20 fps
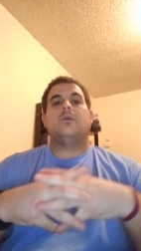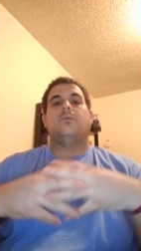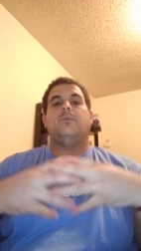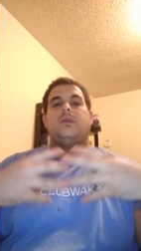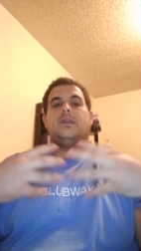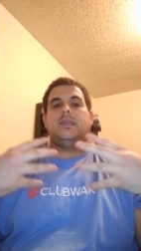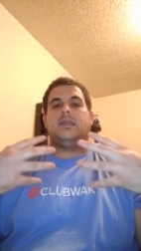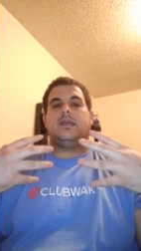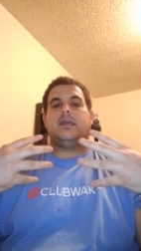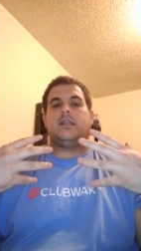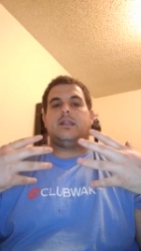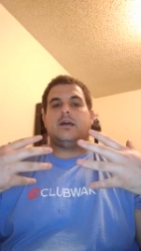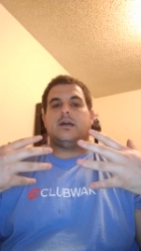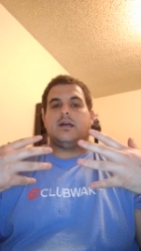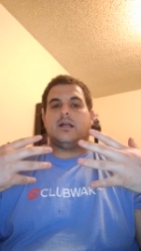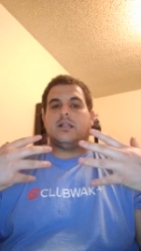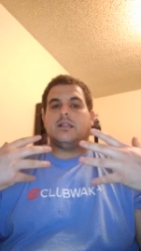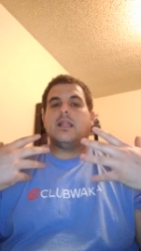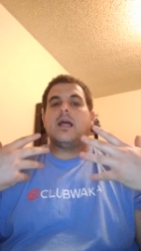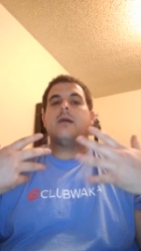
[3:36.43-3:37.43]
we get
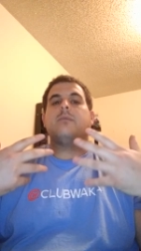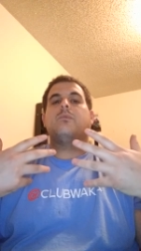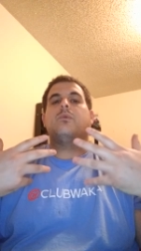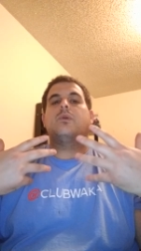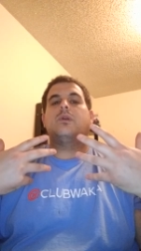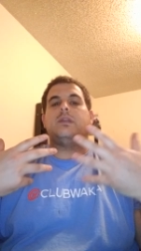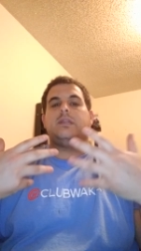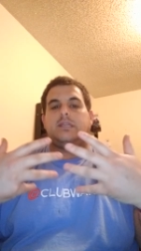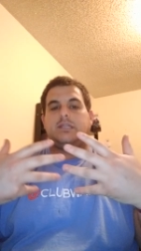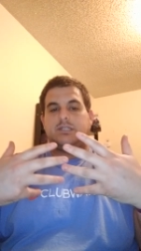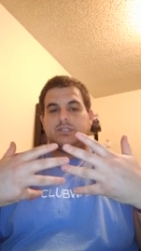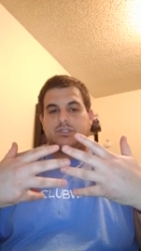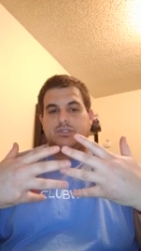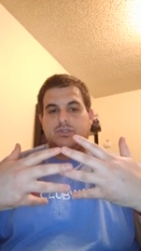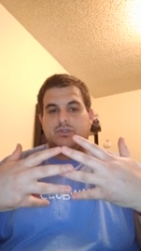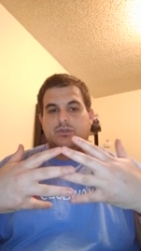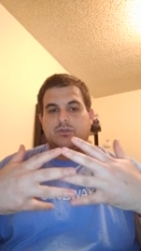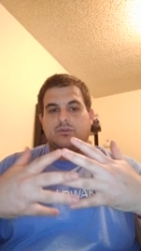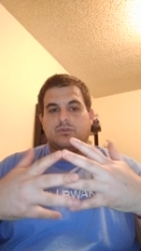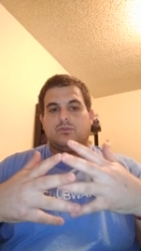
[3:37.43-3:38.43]
a lot more
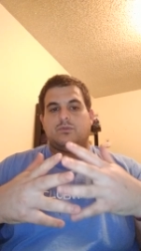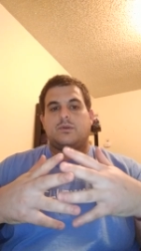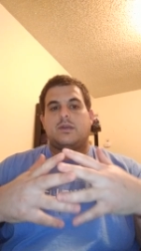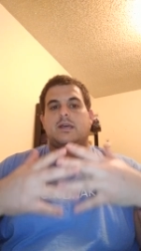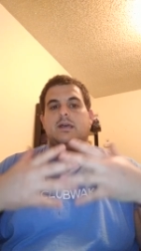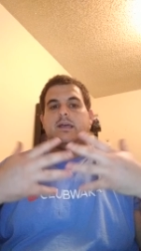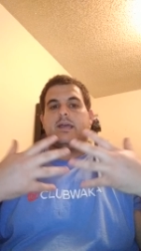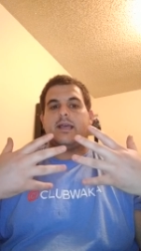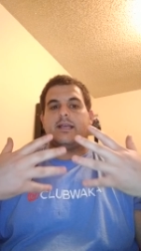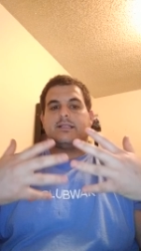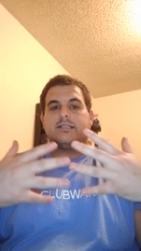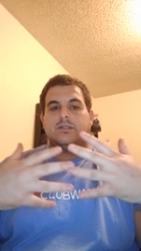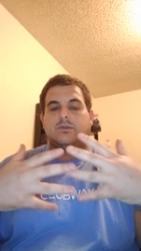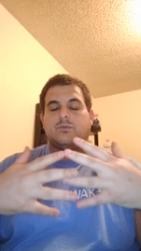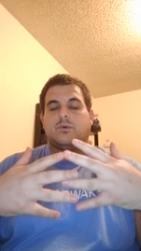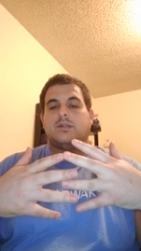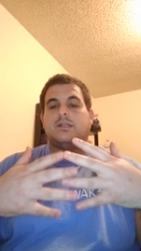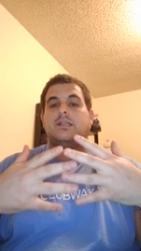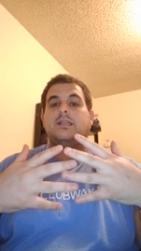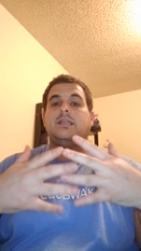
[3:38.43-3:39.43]
E2,
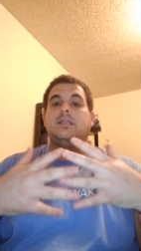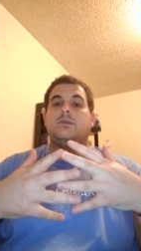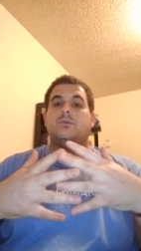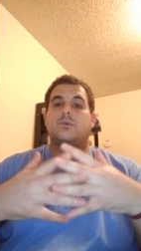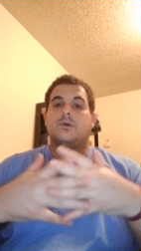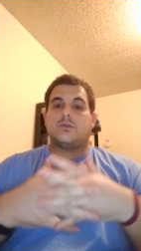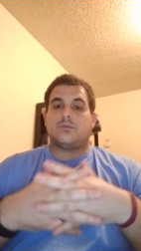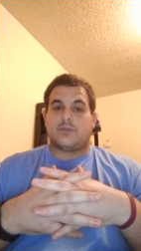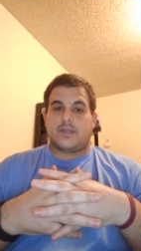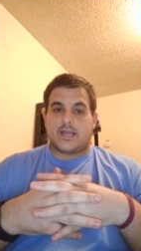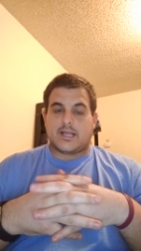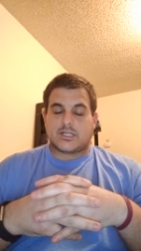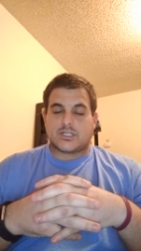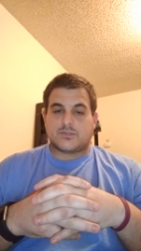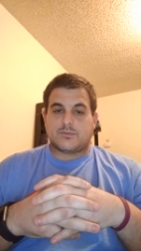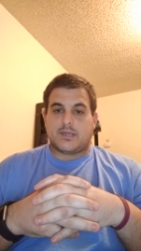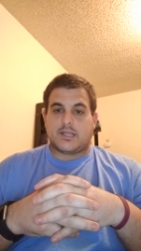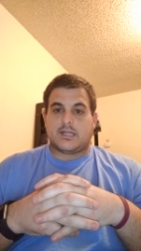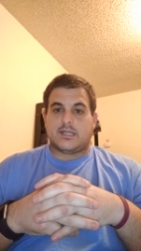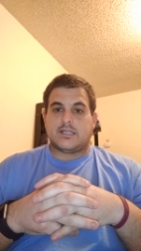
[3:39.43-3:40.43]
SN1, and E1
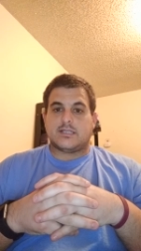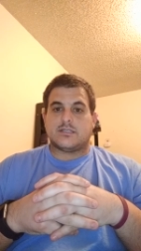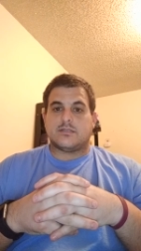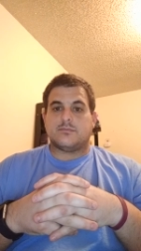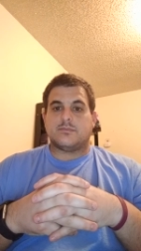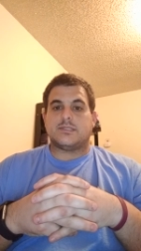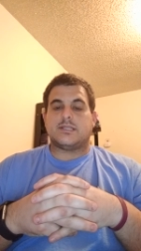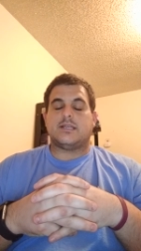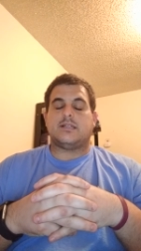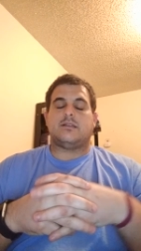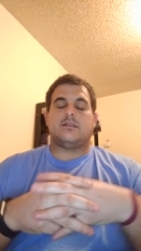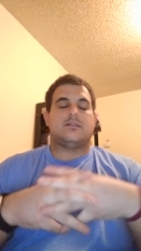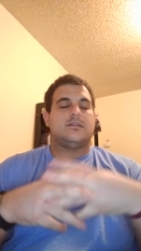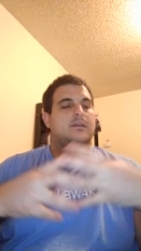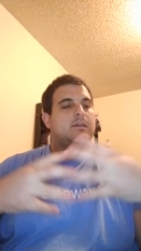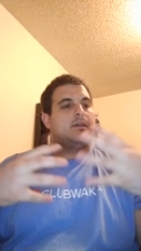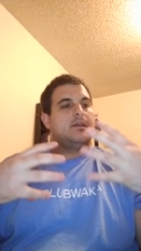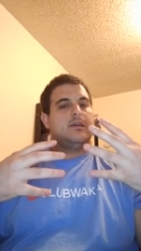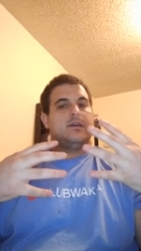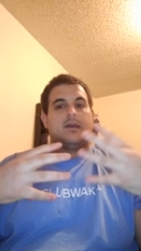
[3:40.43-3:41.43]
reaction mechanisms, and
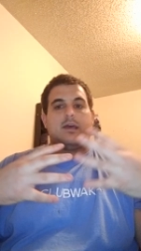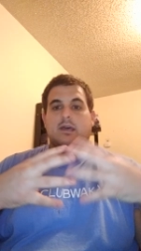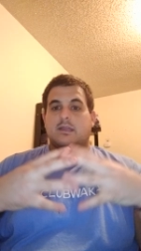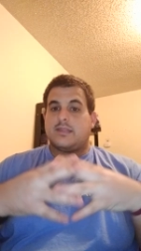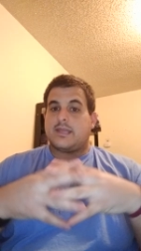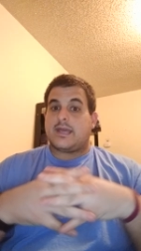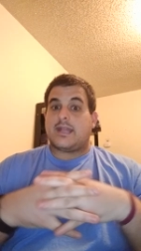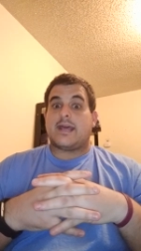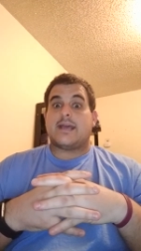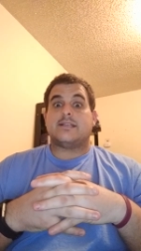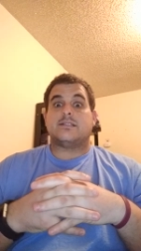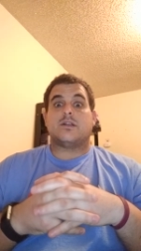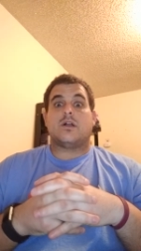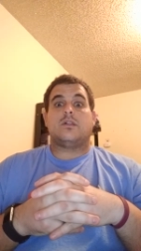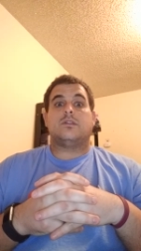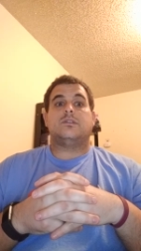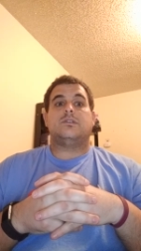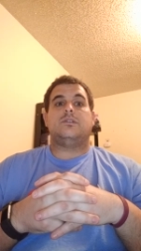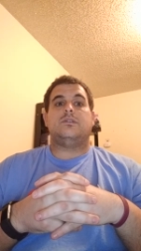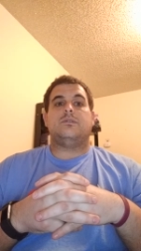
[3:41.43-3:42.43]
that has
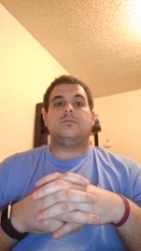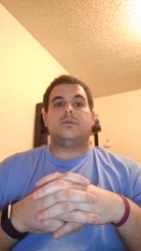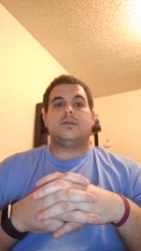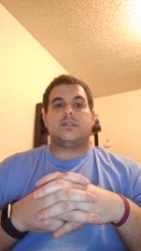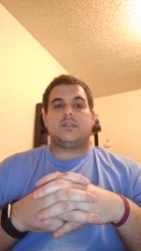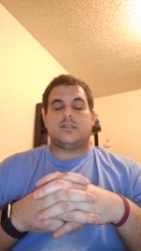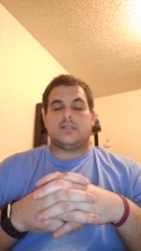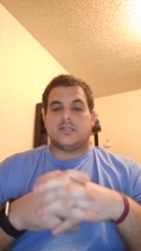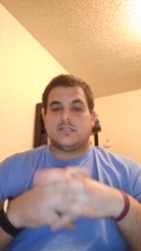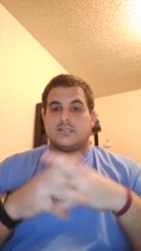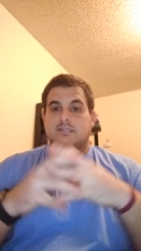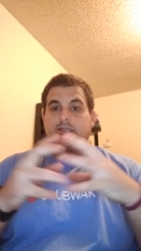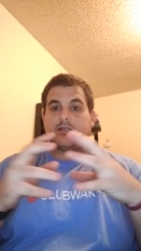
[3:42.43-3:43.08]
all to do with the